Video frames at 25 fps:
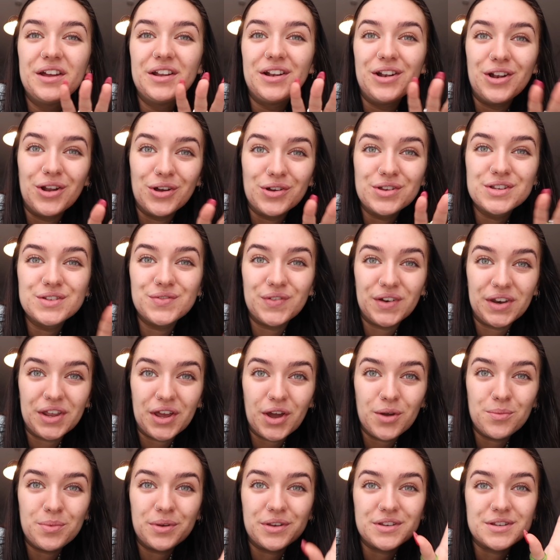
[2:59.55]
looks
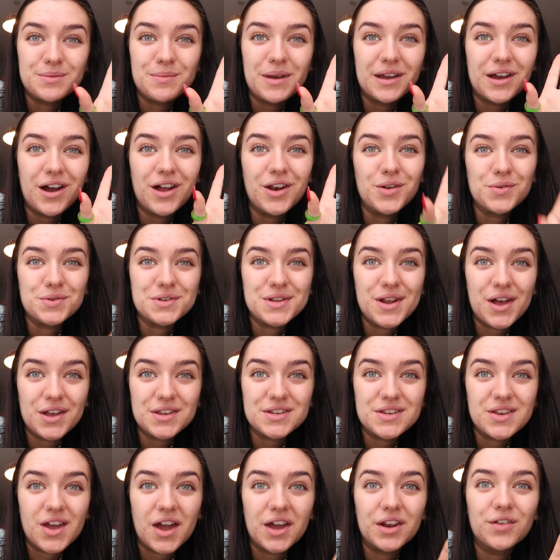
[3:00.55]
video because the Met Gala was
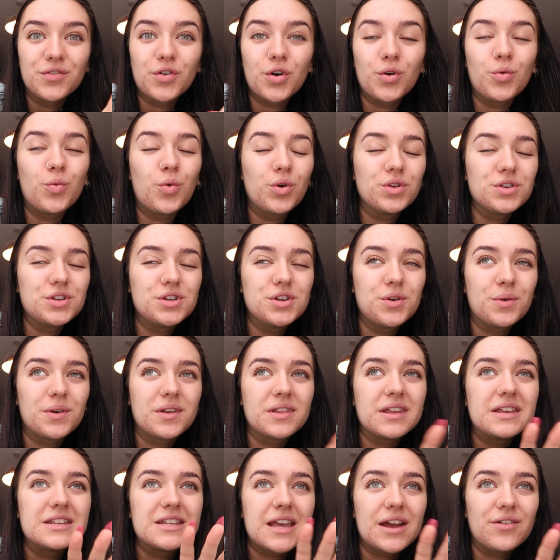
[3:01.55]
last night I want to do one
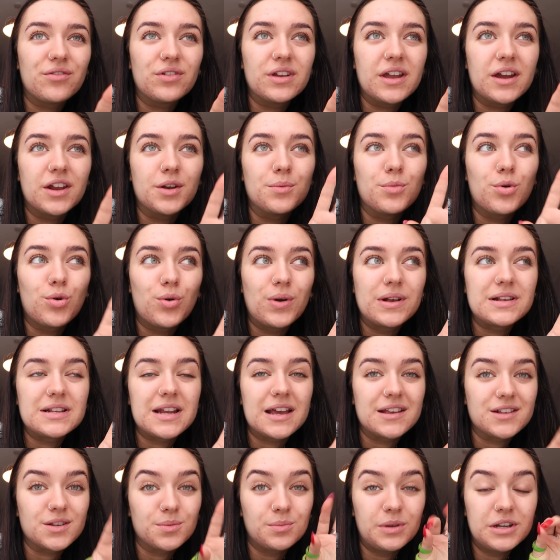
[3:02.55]
of these every year and I'm always
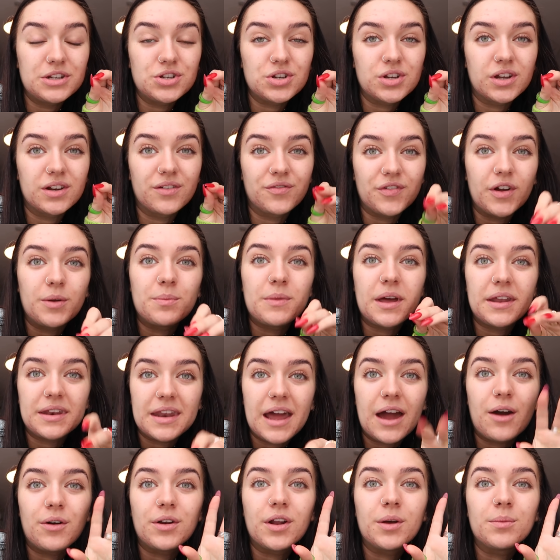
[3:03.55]
late so I'm literally going to film that
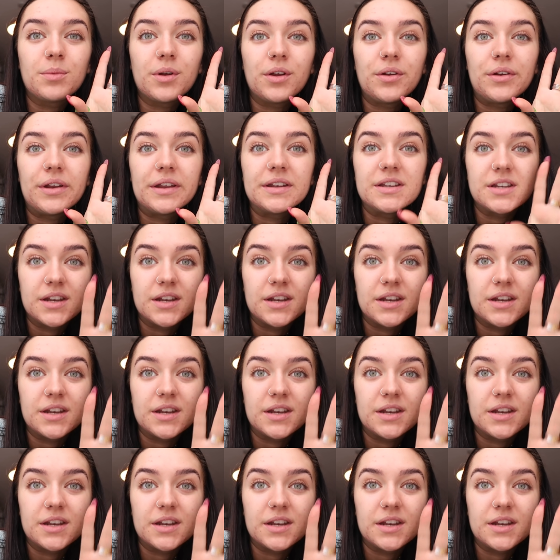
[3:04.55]
now and upload it